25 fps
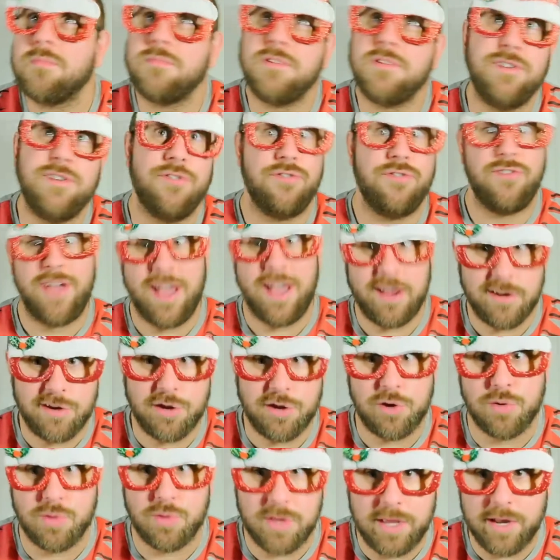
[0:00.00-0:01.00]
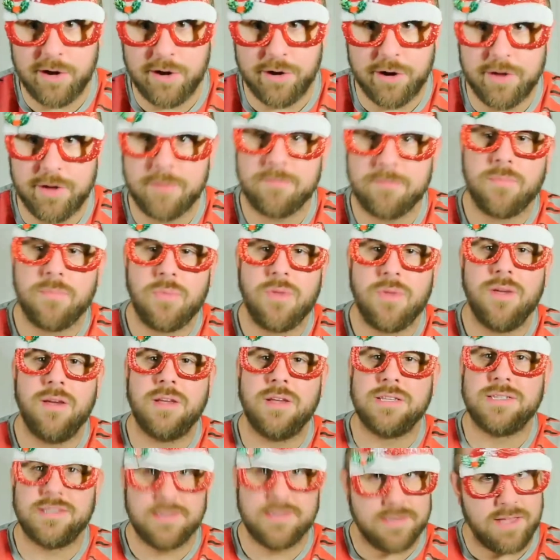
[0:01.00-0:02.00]
de facto leader,
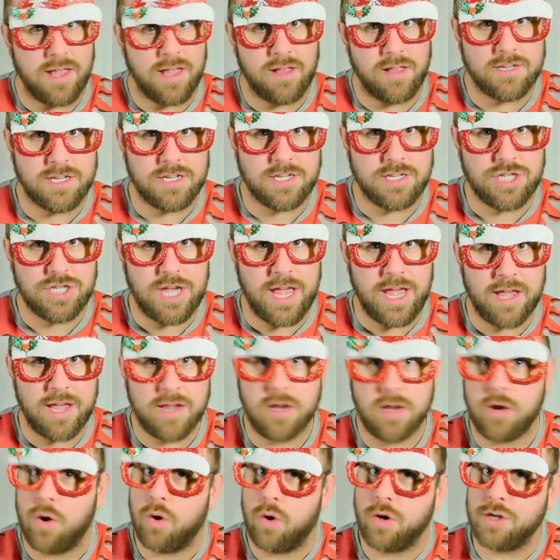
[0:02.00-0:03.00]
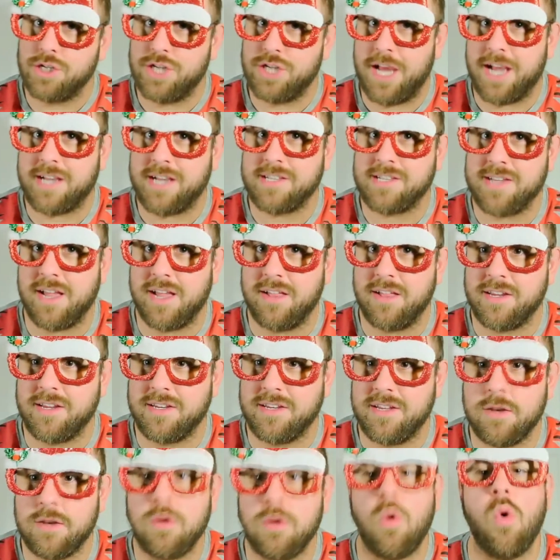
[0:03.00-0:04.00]
Skeleton Jack, or Jack
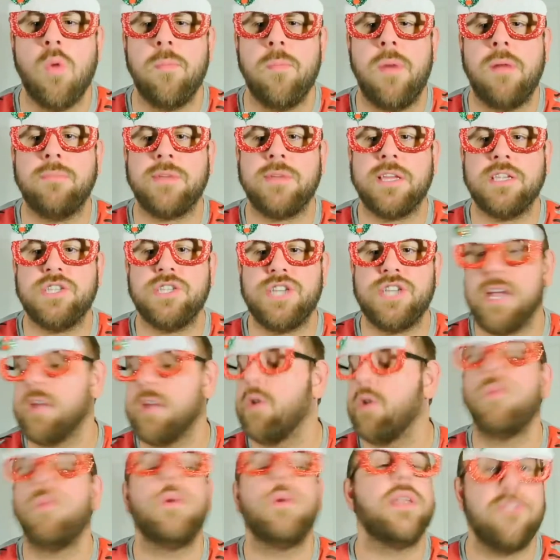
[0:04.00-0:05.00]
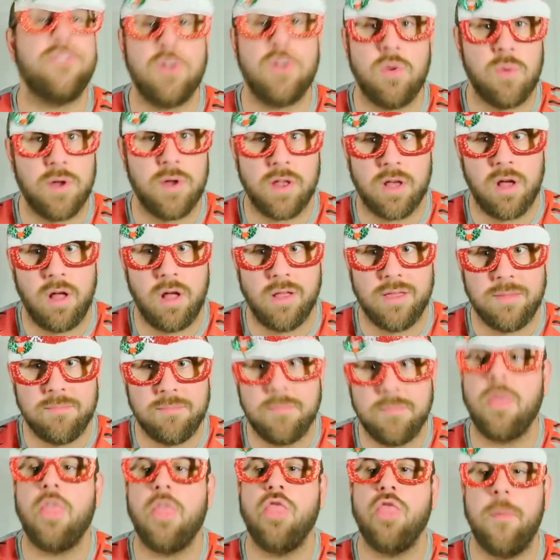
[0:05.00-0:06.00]
Skellington, or Pumpkin Jack, whatever you want to call him,
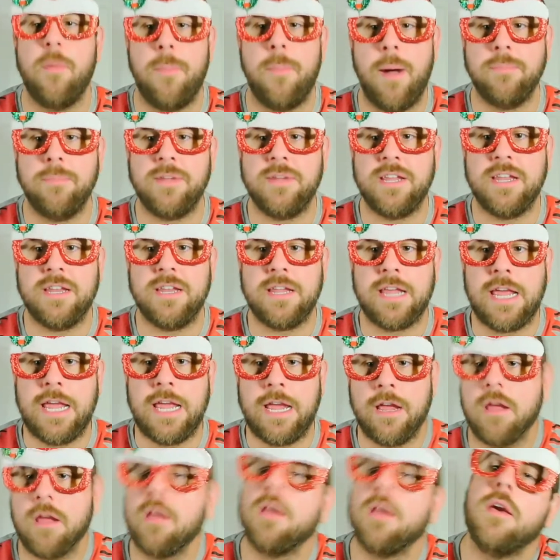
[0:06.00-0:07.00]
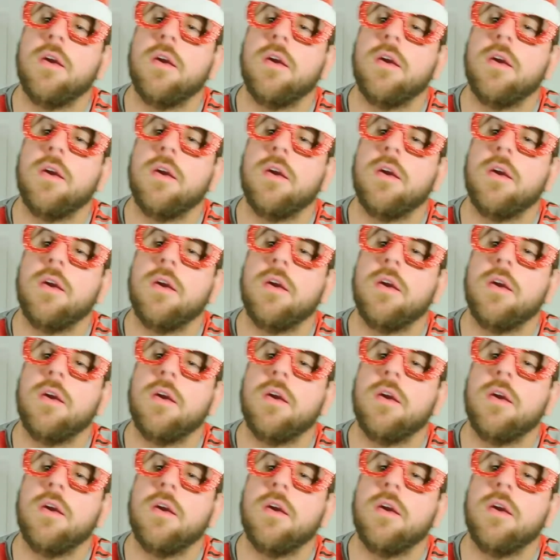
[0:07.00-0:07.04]
the Pumpkin King,